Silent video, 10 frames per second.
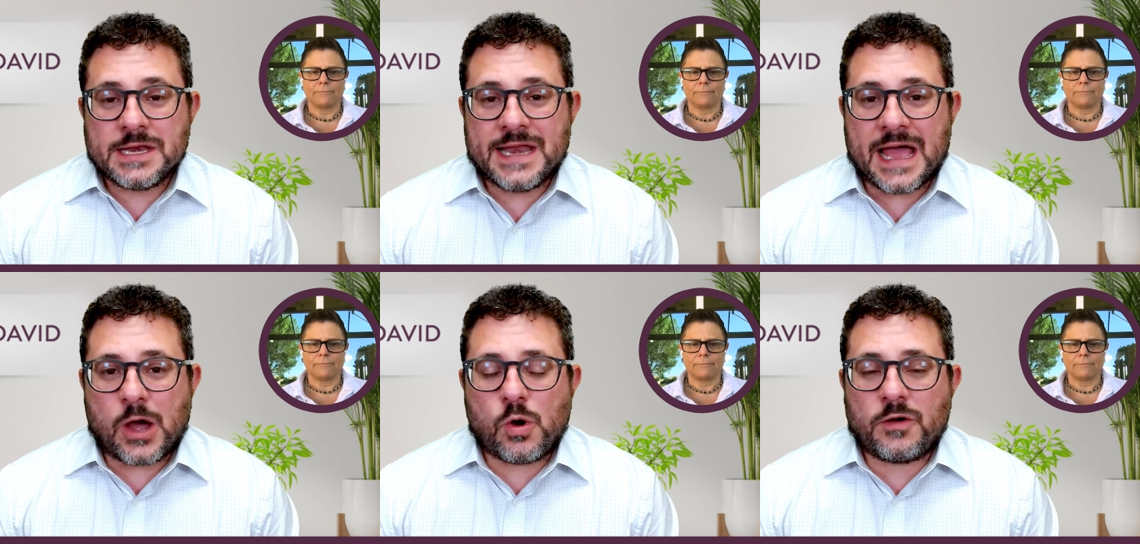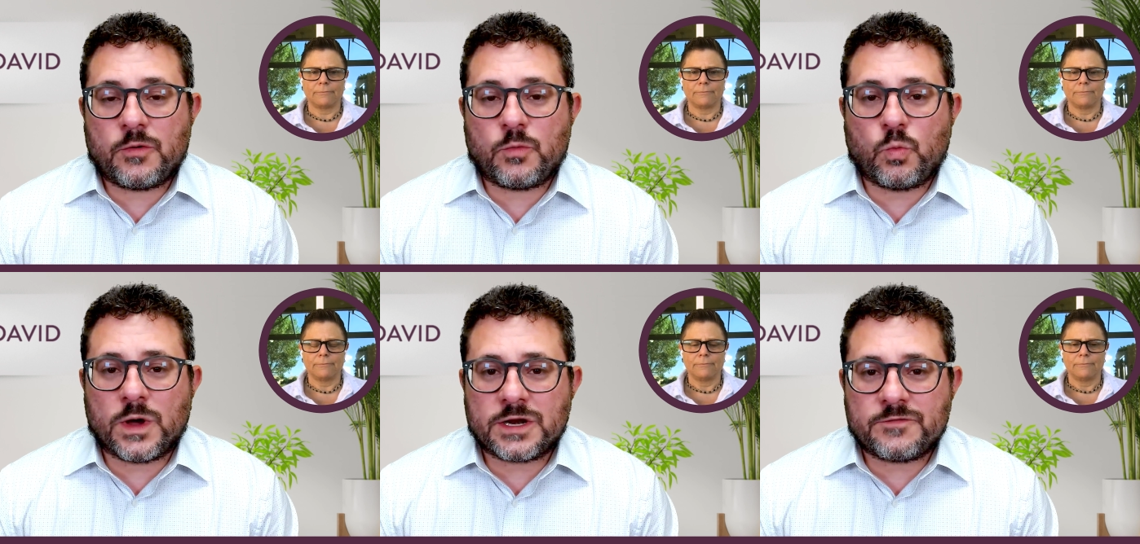Speaker 1: Now,
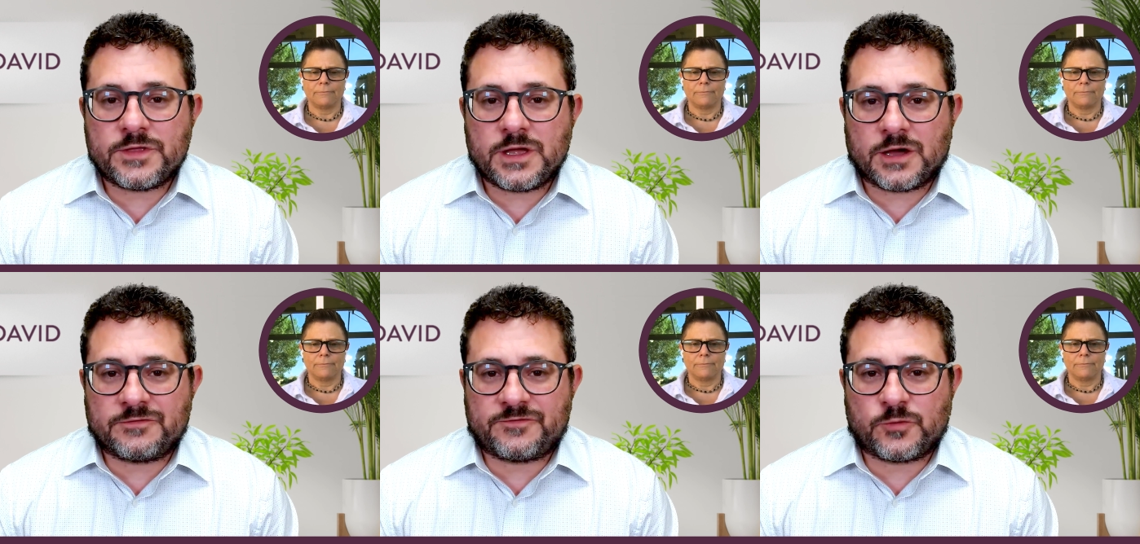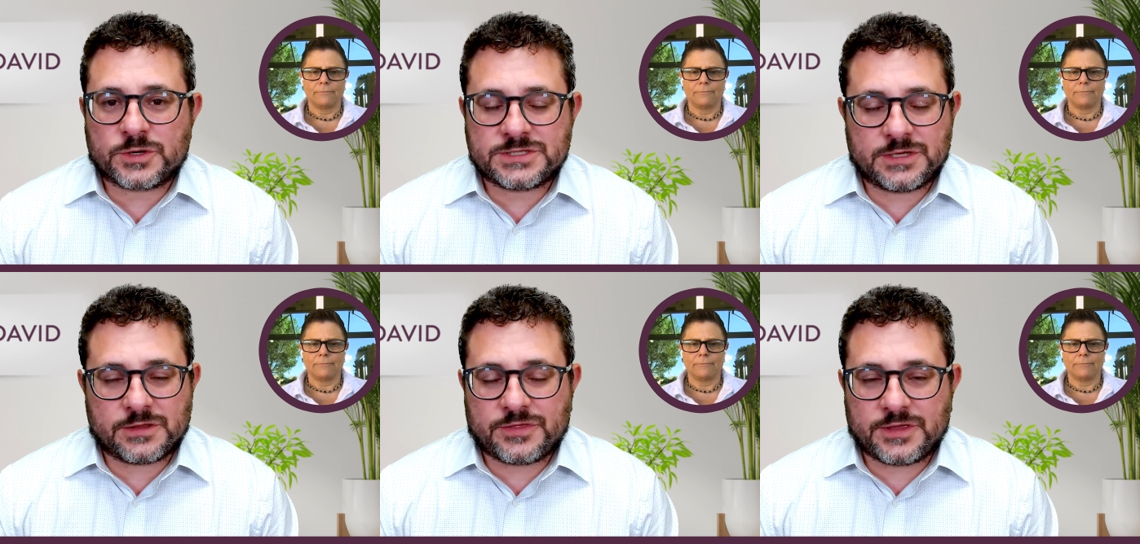one of the
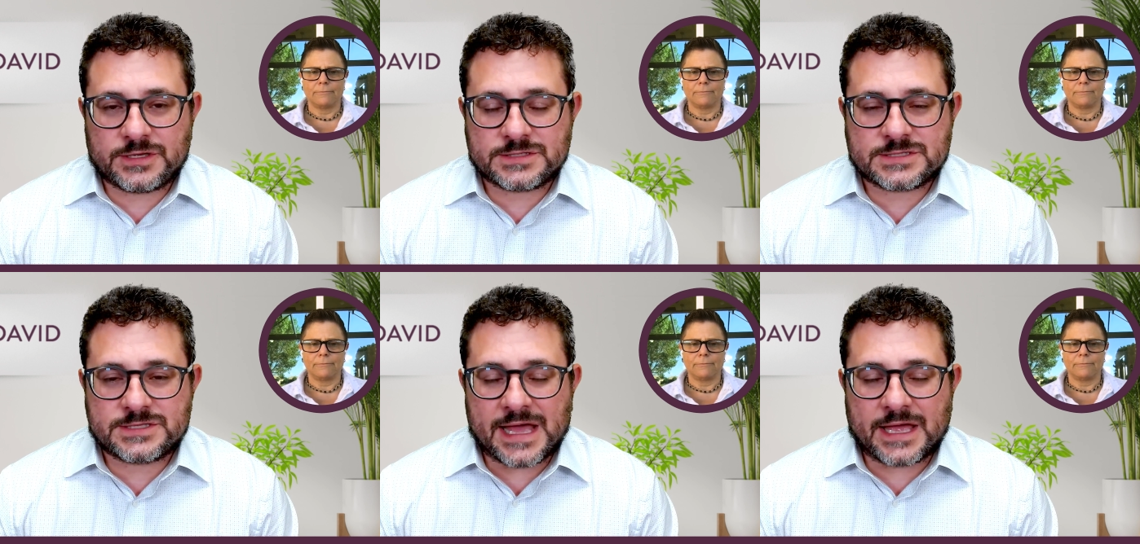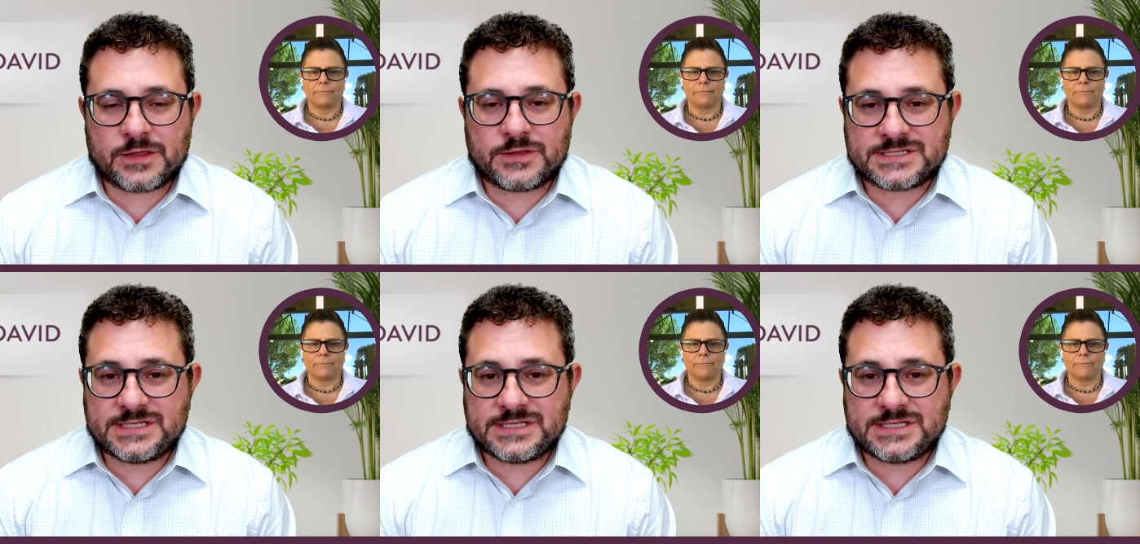unfortunate things that the